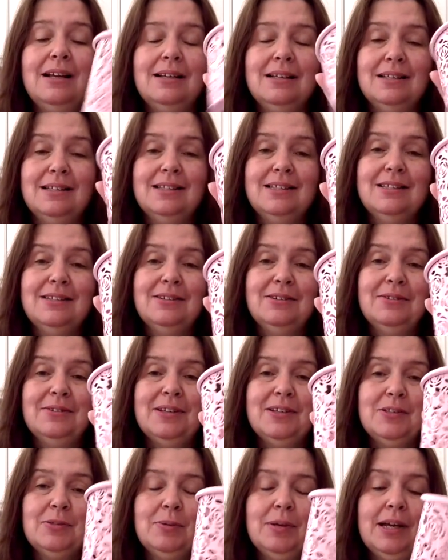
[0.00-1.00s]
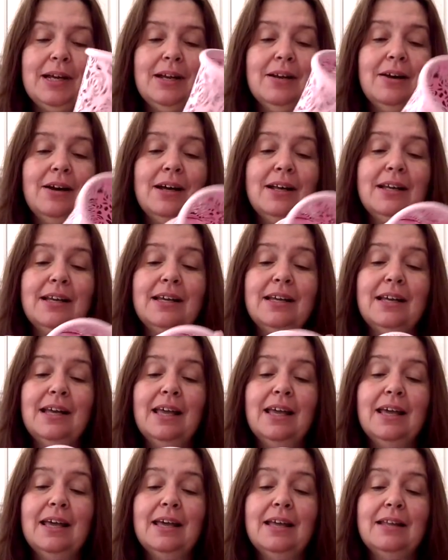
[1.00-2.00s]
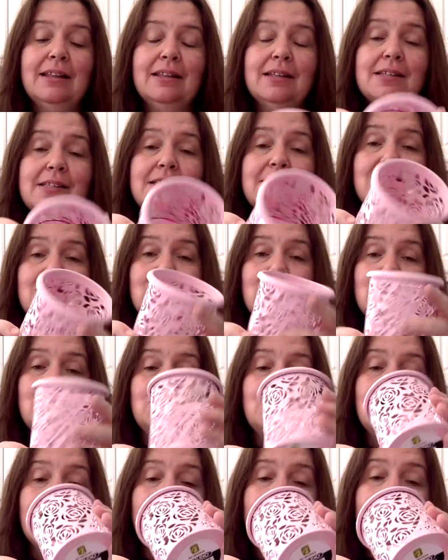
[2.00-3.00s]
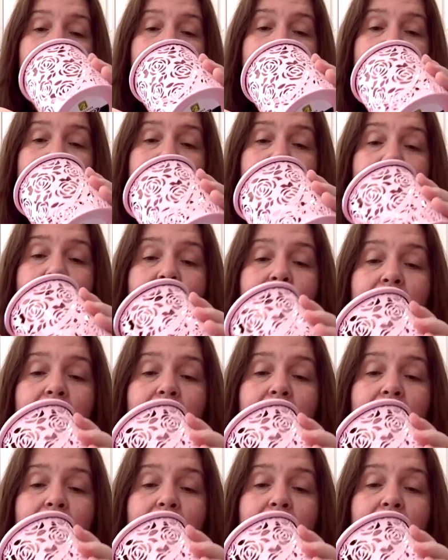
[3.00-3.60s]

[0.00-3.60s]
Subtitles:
so that's why I got it, and this is $2.